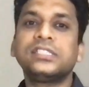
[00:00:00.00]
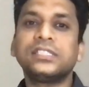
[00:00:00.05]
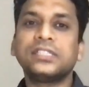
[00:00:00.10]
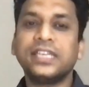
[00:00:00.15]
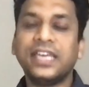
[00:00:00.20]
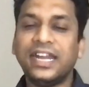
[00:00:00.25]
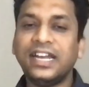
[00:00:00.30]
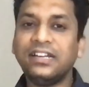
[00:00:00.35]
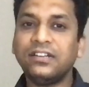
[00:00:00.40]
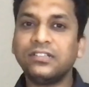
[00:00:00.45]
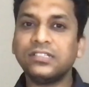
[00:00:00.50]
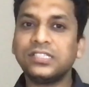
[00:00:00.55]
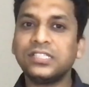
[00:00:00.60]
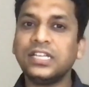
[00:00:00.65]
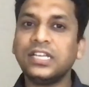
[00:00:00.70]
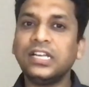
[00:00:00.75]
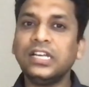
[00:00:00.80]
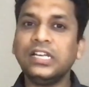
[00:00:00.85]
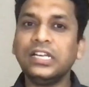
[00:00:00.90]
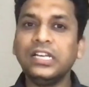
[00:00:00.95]

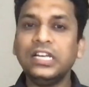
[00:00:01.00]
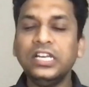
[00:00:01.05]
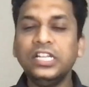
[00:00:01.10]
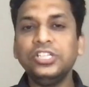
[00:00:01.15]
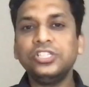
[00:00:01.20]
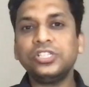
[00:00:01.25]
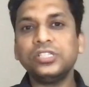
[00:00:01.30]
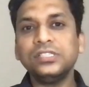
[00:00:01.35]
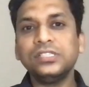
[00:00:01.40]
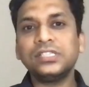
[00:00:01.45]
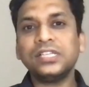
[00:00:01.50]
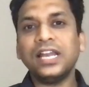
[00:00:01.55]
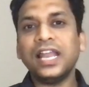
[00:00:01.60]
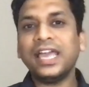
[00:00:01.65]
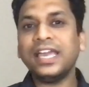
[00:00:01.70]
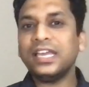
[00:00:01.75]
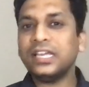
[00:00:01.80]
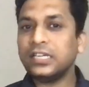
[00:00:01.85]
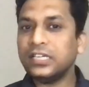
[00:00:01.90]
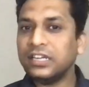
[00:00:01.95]
characteristic lesions
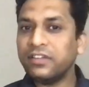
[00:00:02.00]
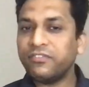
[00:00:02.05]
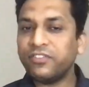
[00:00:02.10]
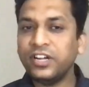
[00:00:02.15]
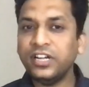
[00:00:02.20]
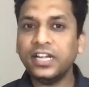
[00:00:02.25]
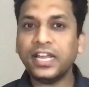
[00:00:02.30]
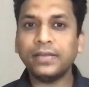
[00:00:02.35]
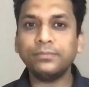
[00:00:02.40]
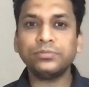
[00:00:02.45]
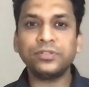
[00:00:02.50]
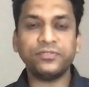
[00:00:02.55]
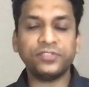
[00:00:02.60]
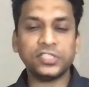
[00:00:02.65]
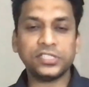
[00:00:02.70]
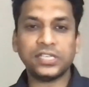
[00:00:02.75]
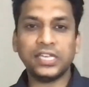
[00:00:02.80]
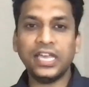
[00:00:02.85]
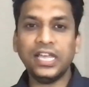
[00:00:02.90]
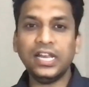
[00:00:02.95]
like different types of
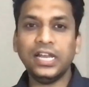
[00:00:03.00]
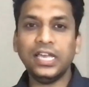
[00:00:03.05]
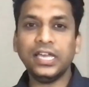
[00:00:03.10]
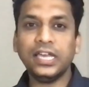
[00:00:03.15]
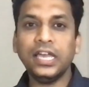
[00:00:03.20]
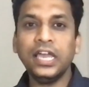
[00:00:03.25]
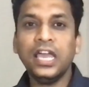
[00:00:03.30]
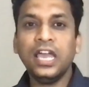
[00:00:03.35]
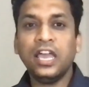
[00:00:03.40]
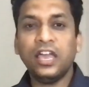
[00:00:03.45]
scaling.